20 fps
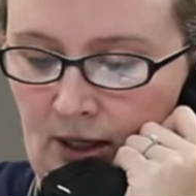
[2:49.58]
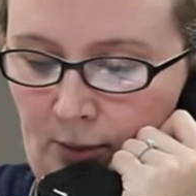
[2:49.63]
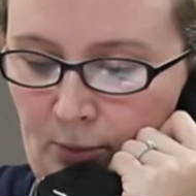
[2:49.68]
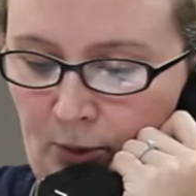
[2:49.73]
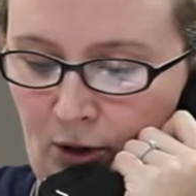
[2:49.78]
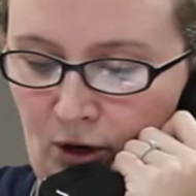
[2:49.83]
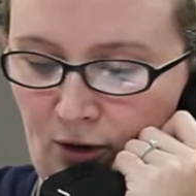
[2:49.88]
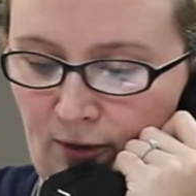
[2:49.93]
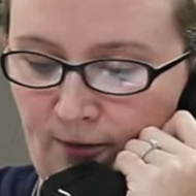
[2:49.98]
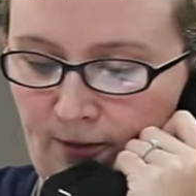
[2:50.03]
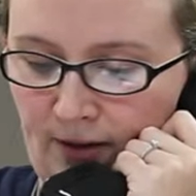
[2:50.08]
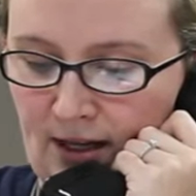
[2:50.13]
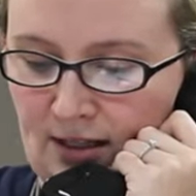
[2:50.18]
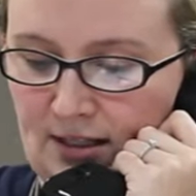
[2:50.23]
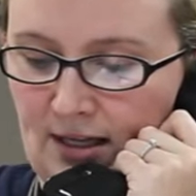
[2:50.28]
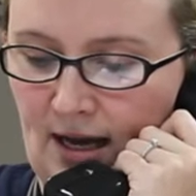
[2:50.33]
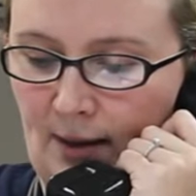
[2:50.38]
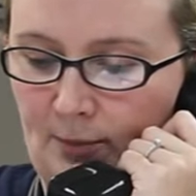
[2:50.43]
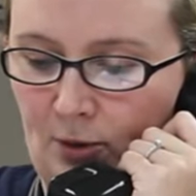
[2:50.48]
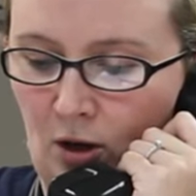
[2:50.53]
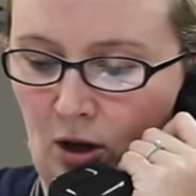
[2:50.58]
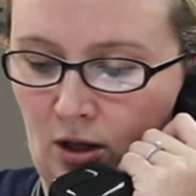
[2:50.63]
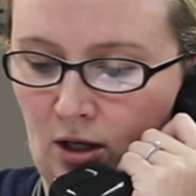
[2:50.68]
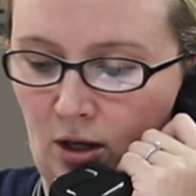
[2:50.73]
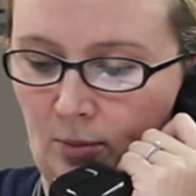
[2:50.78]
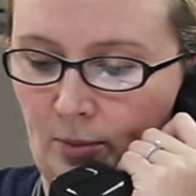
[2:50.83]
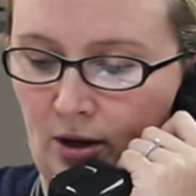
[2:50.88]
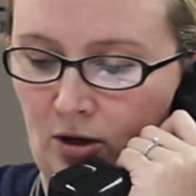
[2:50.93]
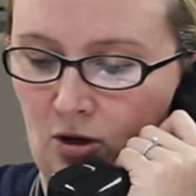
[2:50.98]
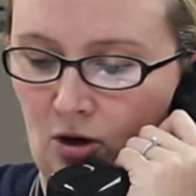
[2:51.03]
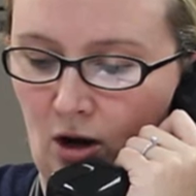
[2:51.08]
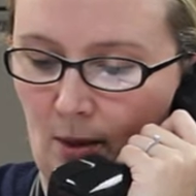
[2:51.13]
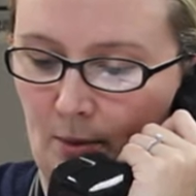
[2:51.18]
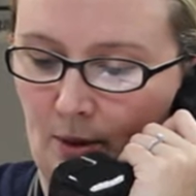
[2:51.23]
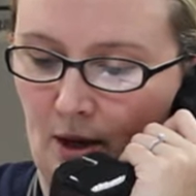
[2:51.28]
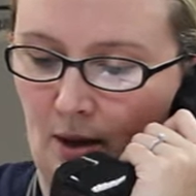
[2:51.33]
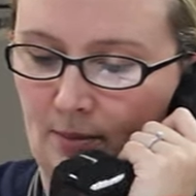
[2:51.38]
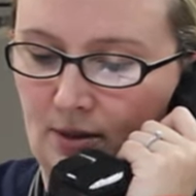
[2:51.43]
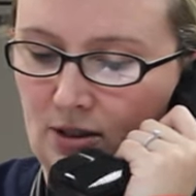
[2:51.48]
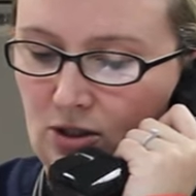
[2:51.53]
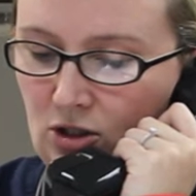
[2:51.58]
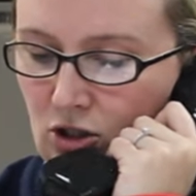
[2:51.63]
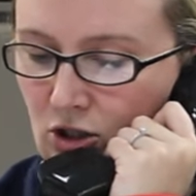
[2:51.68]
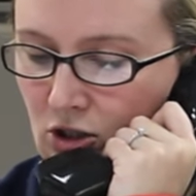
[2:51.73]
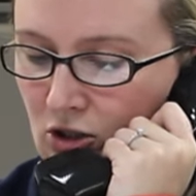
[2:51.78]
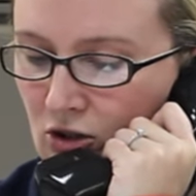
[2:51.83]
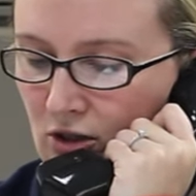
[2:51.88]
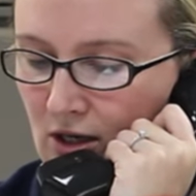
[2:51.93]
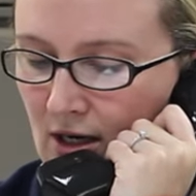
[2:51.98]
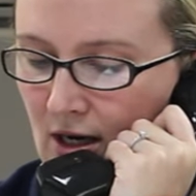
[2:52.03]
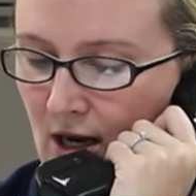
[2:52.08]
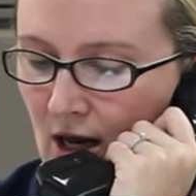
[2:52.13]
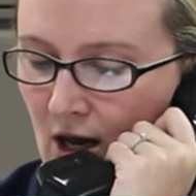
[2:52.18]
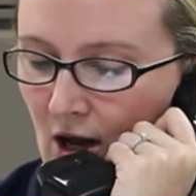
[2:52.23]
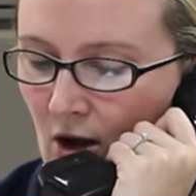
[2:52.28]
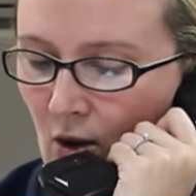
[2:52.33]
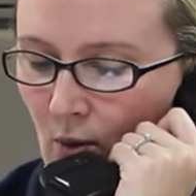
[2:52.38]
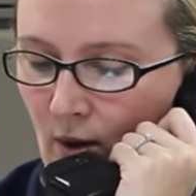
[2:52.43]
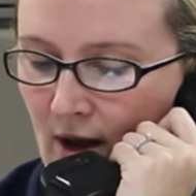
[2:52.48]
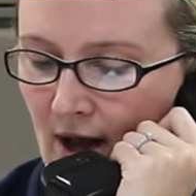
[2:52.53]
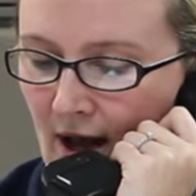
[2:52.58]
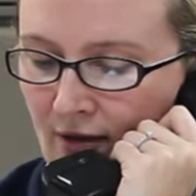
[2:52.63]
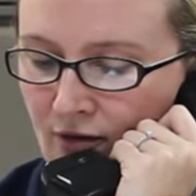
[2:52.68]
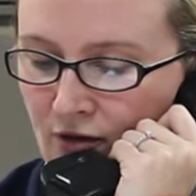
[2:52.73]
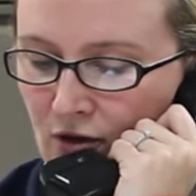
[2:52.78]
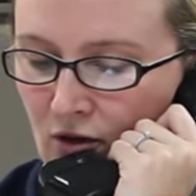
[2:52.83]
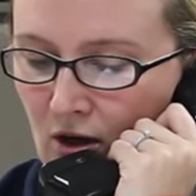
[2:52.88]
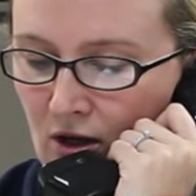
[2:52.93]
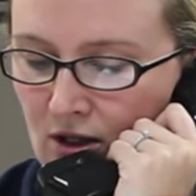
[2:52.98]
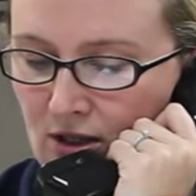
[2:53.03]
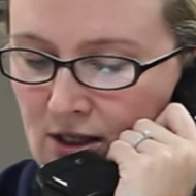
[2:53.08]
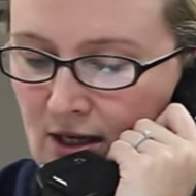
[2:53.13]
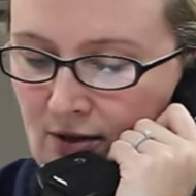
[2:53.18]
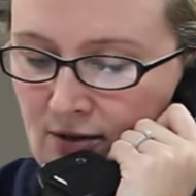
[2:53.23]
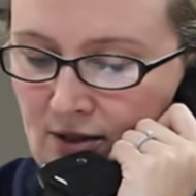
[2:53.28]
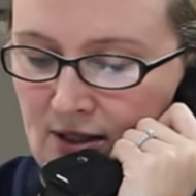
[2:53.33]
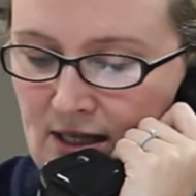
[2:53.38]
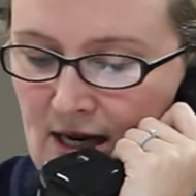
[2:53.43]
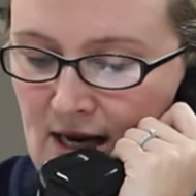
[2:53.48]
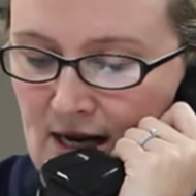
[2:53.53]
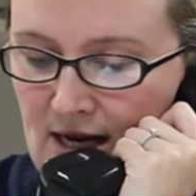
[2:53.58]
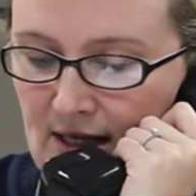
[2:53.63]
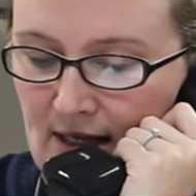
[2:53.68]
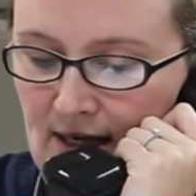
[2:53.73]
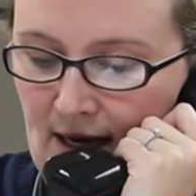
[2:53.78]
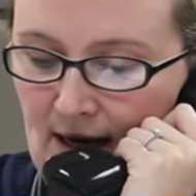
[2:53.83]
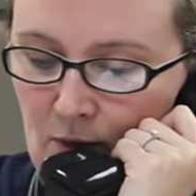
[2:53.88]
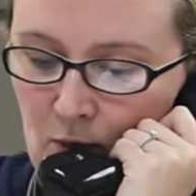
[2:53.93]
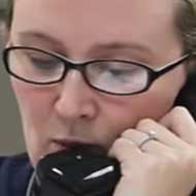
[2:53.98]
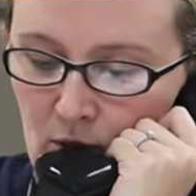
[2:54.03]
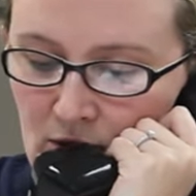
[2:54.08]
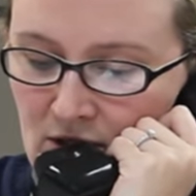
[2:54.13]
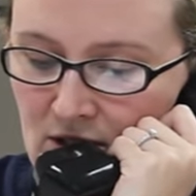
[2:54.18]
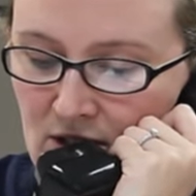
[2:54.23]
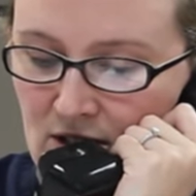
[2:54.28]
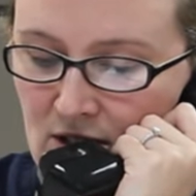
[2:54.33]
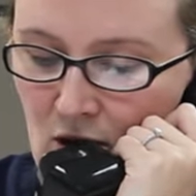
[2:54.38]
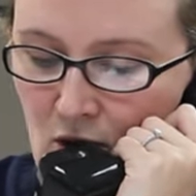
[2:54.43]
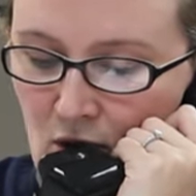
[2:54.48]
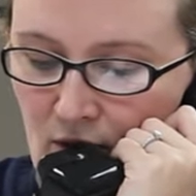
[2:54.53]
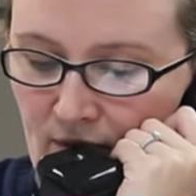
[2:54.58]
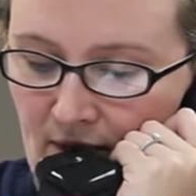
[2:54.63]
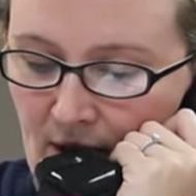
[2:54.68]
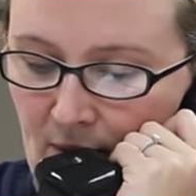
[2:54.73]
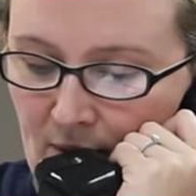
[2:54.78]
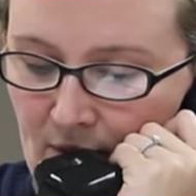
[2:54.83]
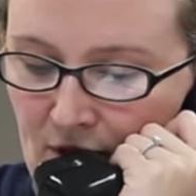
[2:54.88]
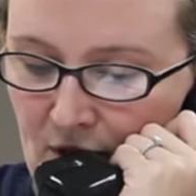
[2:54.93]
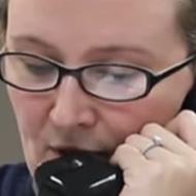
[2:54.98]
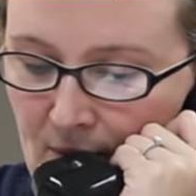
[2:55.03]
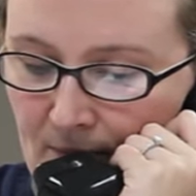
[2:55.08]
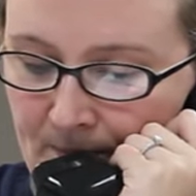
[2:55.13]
Perfect. I'm calling about your upcoming surgery. We have to lock down the date, and I wanted to go over that with you.